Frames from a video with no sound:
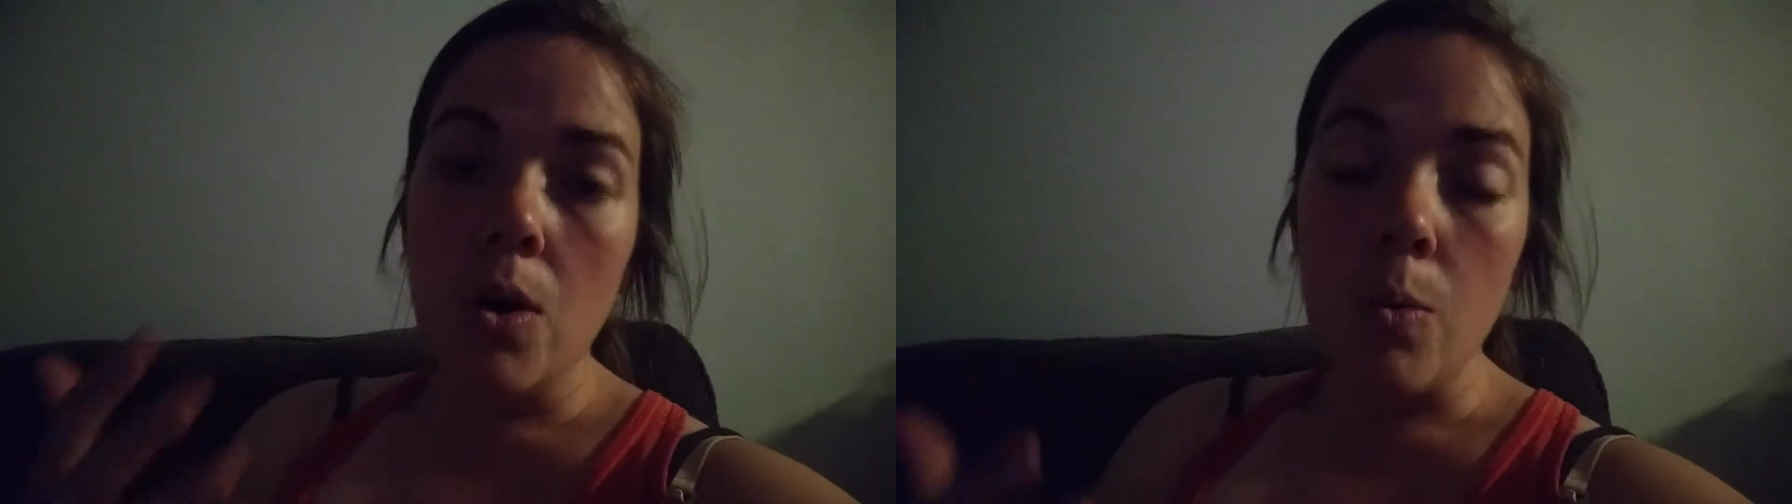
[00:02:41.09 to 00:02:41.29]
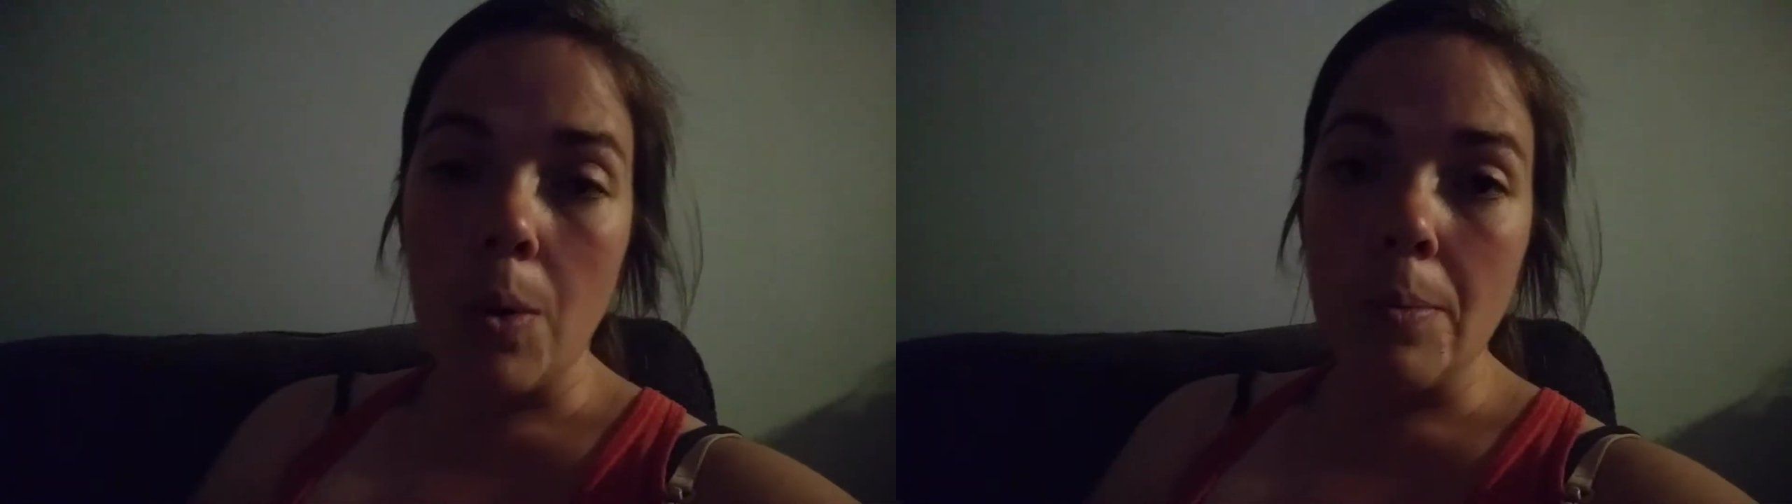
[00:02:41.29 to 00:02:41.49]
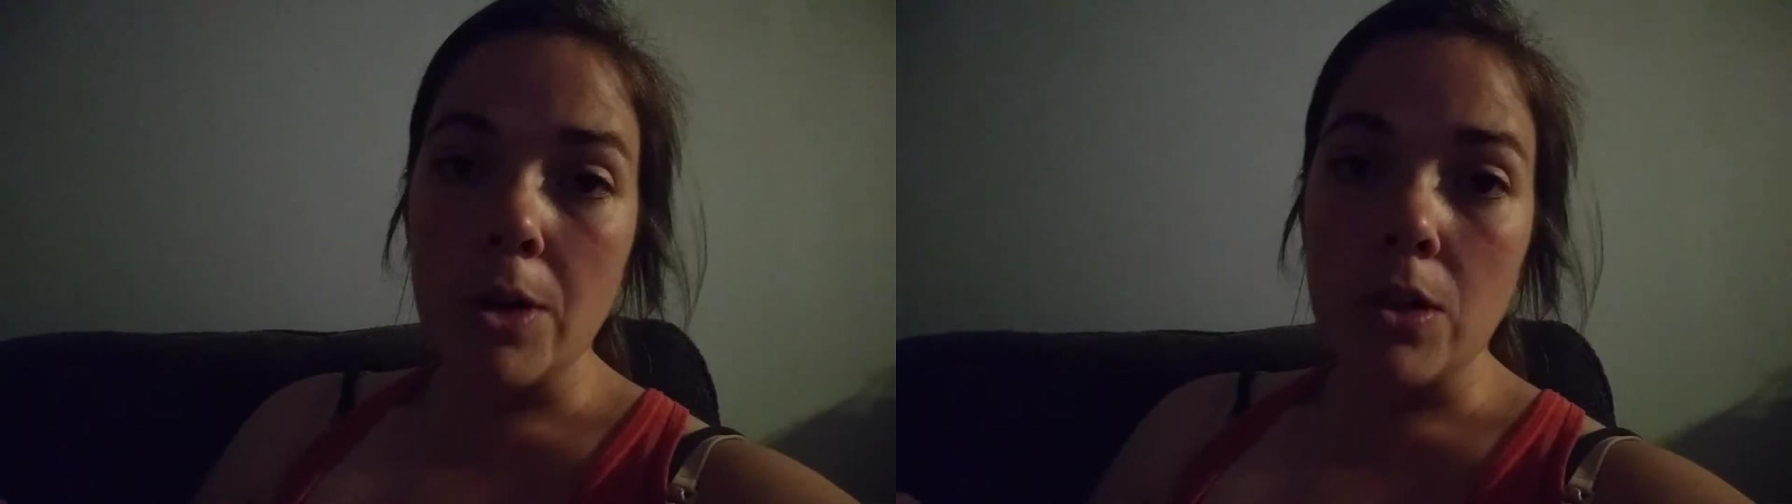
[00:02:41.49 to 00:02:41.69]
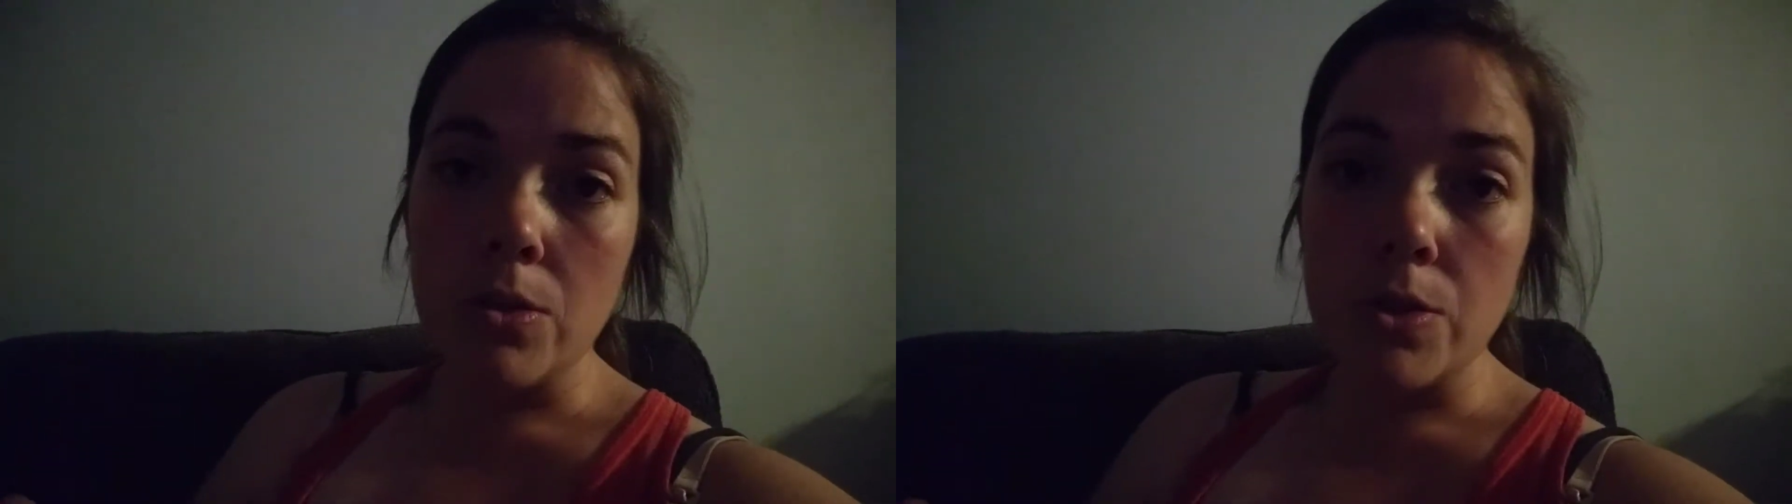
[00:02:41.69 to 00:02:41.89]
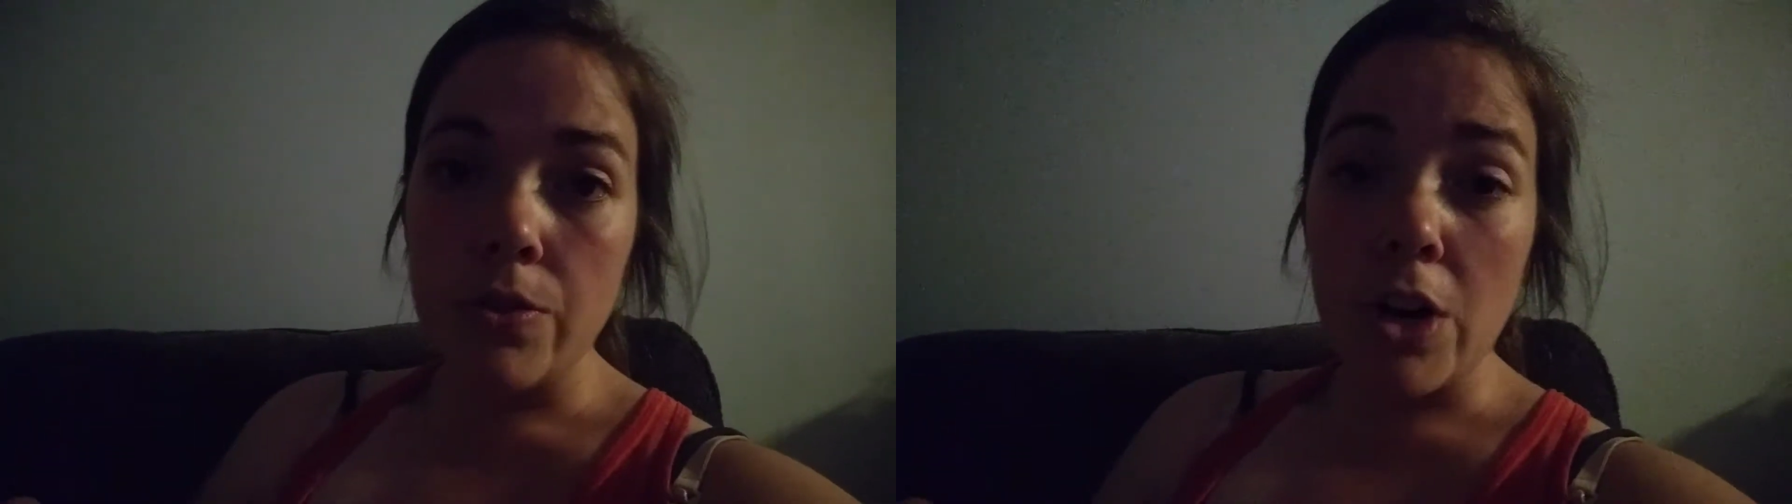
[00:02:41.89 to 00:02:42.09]
warmer
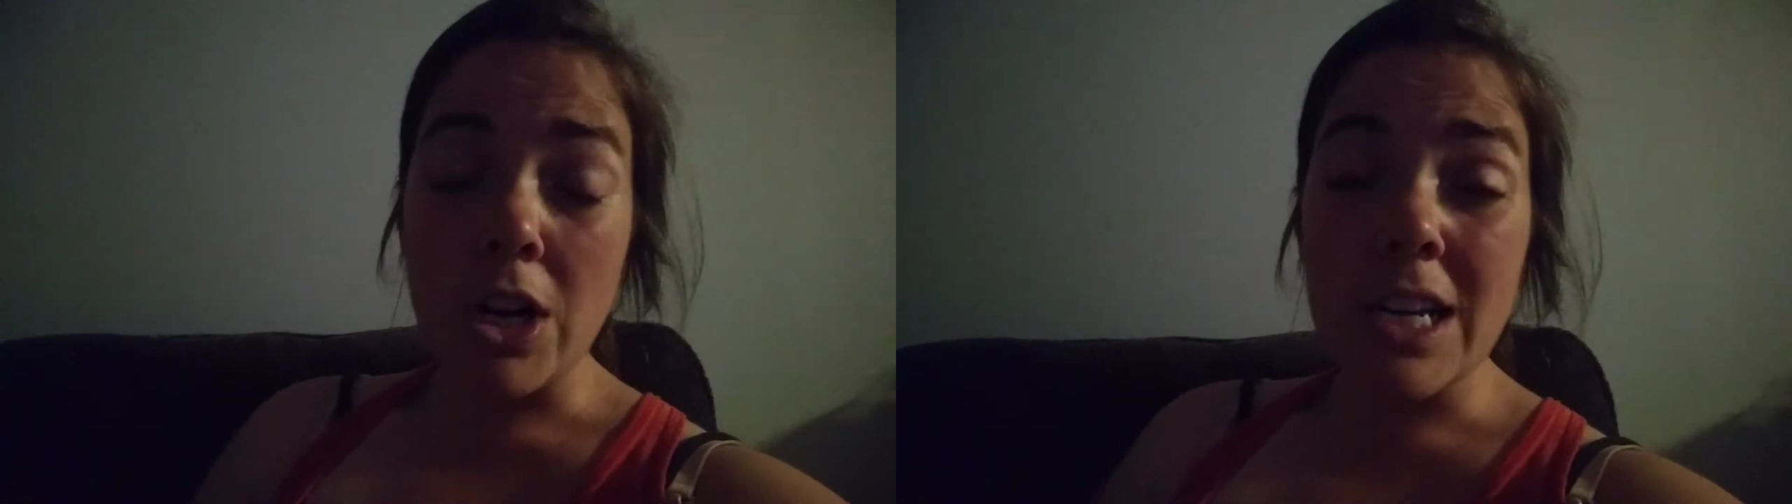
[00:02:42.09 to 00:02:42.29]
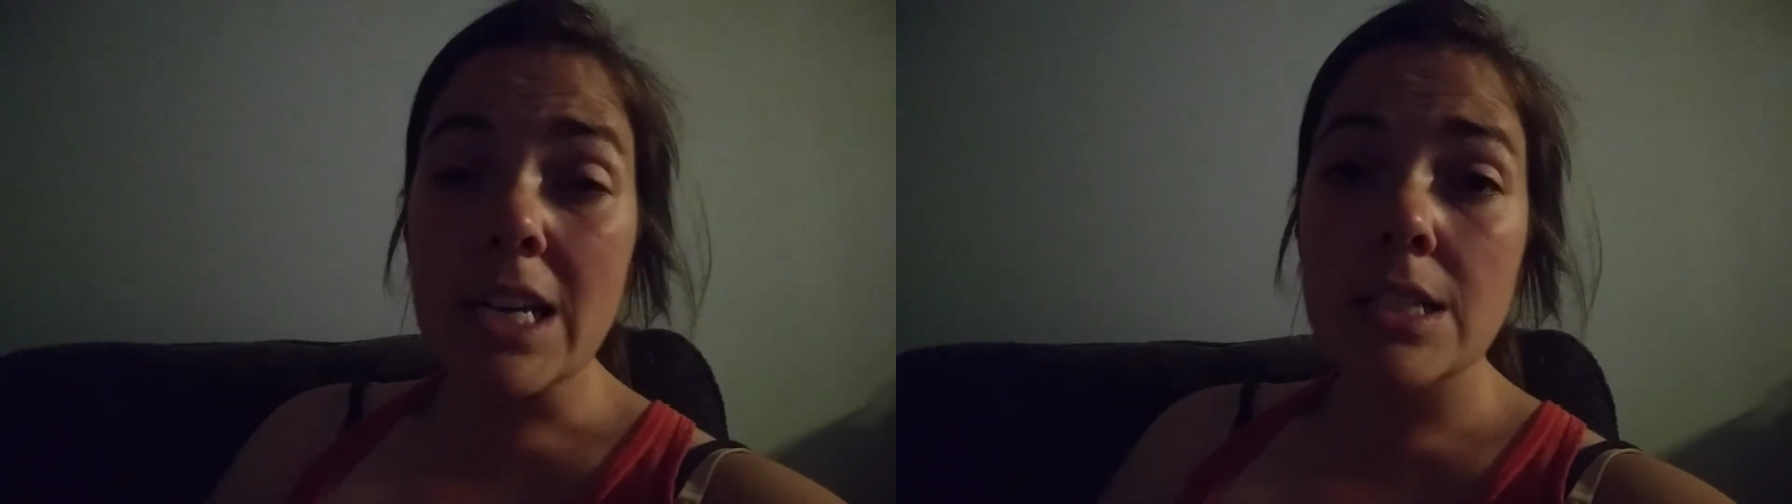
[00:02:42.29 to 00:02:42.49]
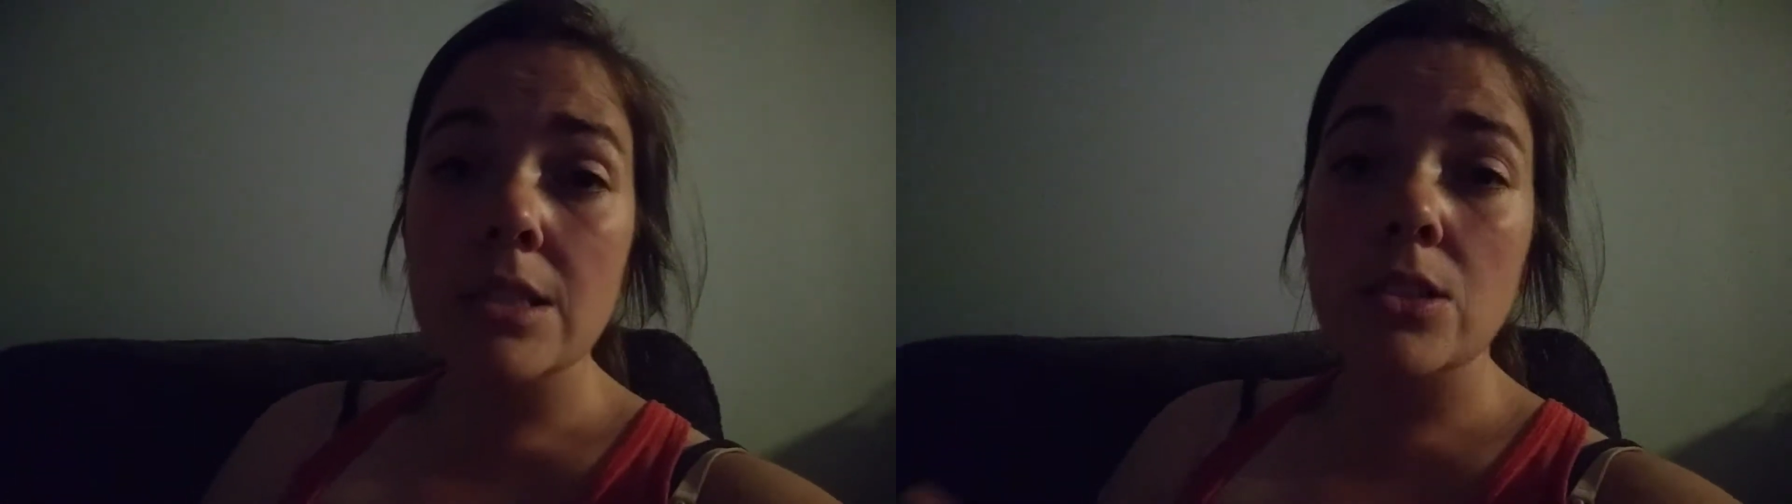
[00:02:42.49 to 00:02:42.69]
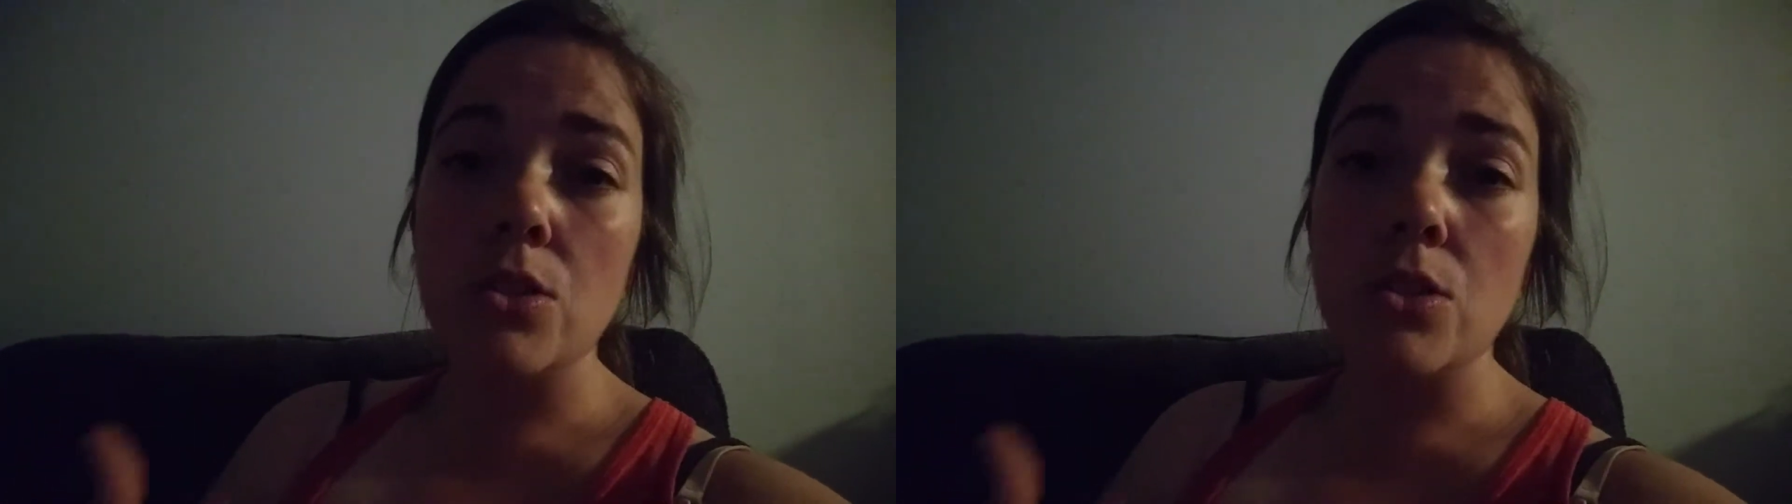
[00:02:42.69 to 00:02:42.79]
clothes for our kids,